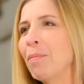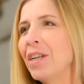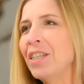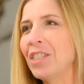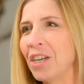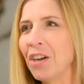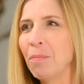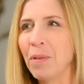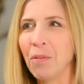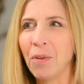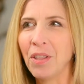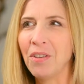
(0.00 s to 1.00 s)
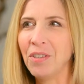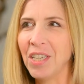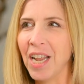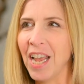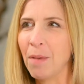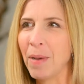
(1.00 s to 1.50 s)
going to share a bit with you
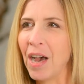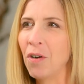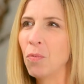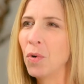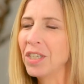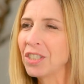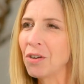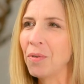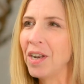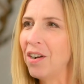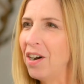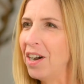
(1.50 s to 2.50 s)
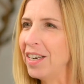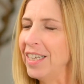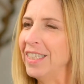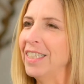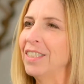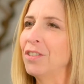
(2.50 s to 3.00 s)
today about what's going on
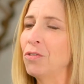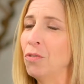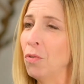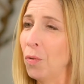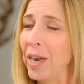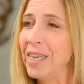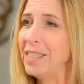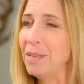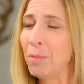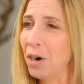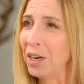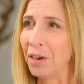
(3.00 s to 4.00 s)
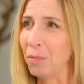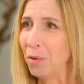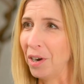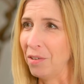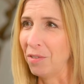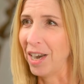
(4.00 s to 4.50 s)
in this crazy market
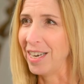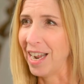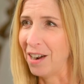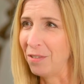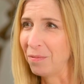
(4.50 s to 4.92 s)
we're in right now.